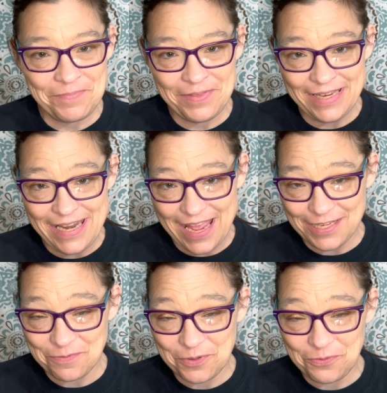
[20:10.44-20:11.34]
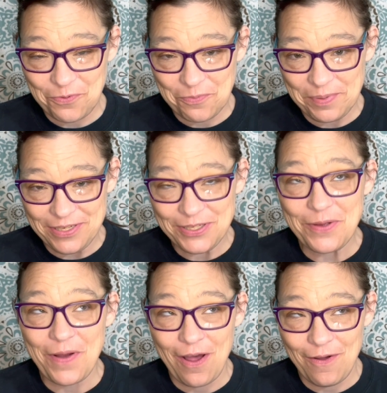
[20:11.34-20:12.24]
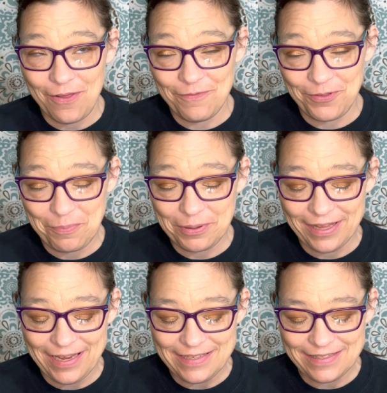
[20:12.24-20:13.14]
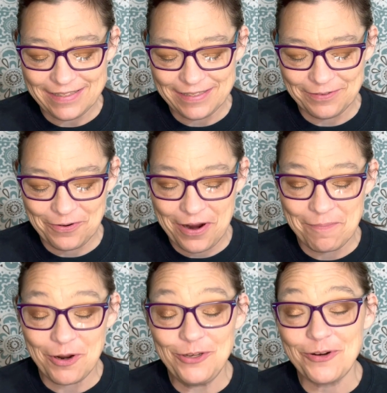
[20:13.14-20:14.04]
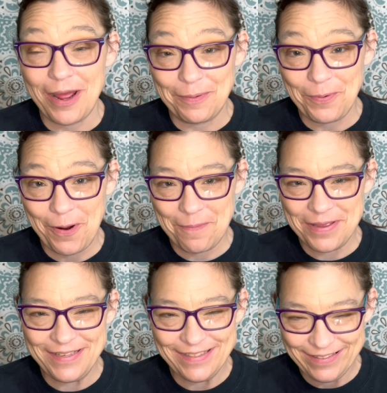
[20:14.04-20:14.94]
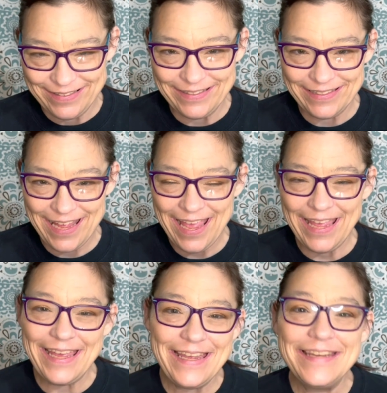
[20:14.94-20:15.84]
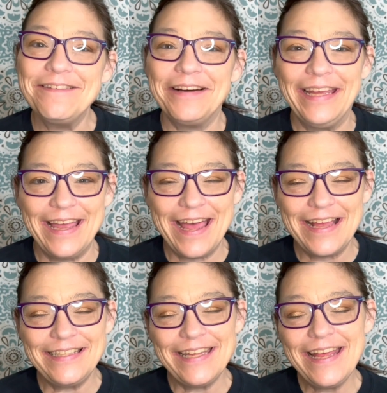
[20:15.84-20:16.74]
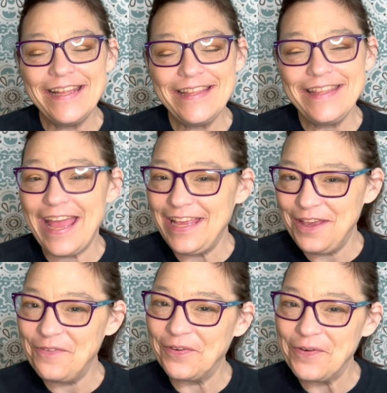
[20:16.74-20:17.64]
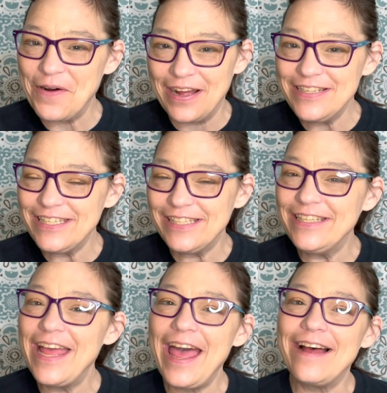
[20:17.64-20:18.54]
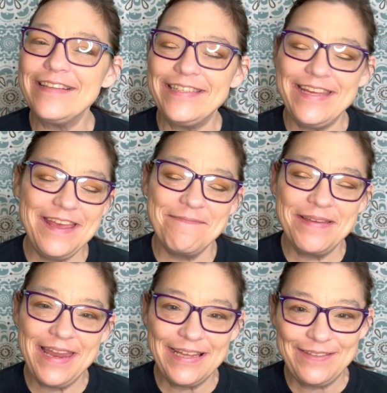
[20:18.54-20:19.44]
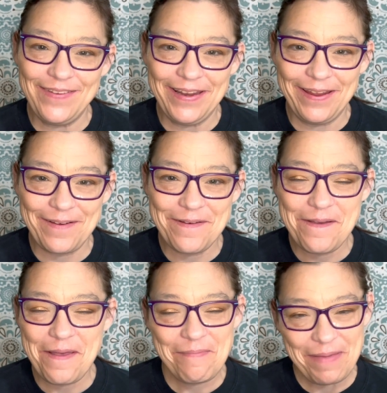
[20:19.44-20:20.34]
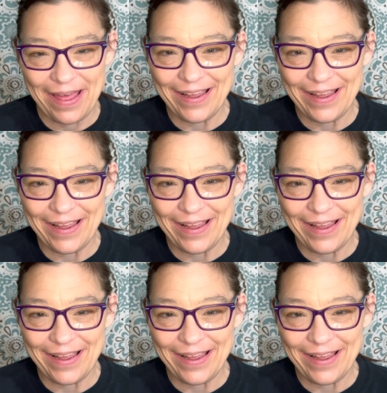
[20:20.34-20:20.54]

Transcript: the next ones won't be so all over the place, or I'm gonna try to promise. Anyway, guys, thank you for watching. I'll see you in my next video. Bye,